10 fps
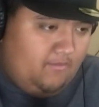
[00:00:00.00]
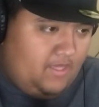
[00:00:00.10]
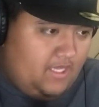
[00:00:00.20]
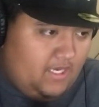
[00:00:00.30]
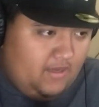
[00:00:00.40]

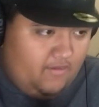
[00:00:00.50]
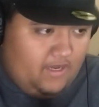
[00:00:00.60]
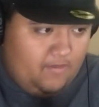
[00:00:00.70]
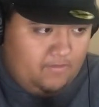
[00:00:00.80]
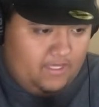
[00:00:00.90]
Man.
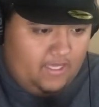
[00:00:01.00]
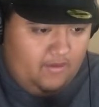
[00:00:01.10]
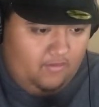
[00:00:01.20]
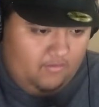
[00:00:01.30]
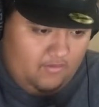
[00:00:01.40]
Alright,
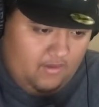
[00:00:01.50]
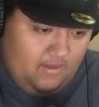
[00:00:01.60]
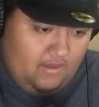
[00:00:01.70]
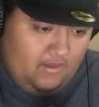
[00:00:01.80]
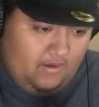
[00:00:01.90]
player.
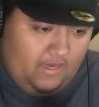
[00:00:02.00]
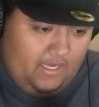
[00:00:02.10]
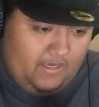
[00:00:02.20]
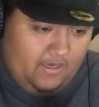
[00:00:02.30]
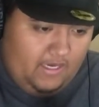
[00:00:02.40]

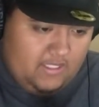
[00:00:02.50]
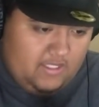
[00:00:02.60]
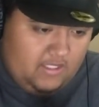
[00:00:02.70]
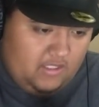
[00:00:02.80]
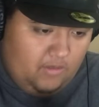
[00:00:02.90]
Nigga,
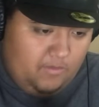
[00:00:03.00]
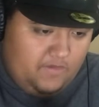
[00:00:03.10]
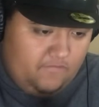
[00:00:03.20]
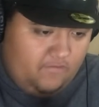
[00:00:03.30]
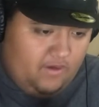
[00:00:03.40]
that shit
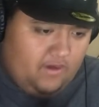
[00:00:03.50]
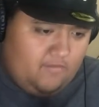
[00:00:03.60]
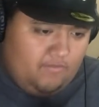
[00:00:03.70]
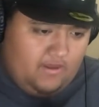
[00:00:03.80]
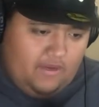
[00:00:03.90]
dope as fuck,